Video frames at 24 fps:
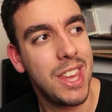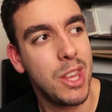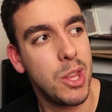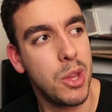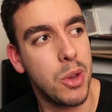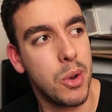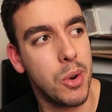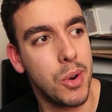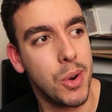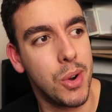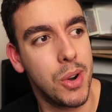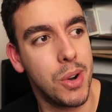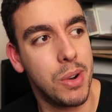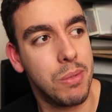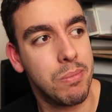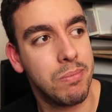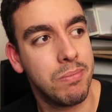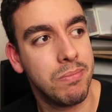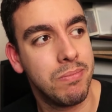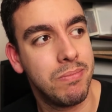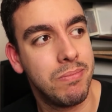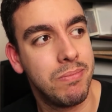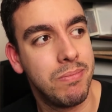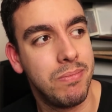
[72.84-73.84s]
you're
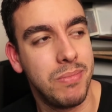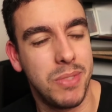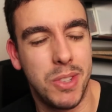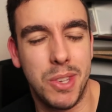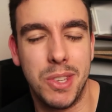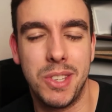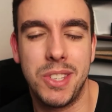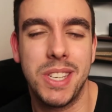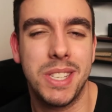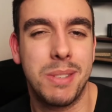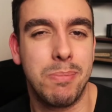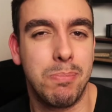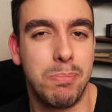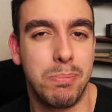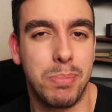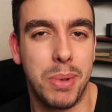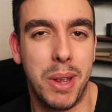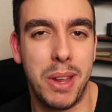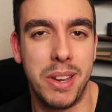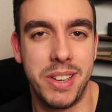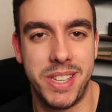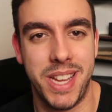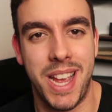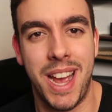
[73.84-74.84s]
just
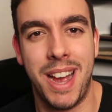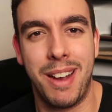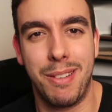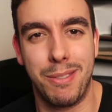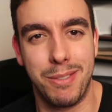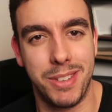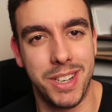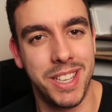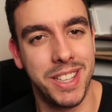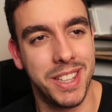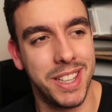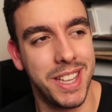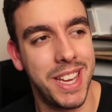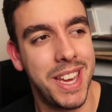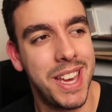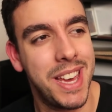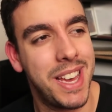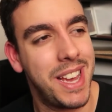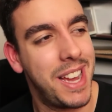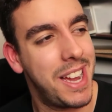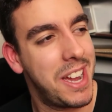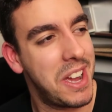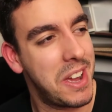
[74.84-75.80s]
burnt out, really.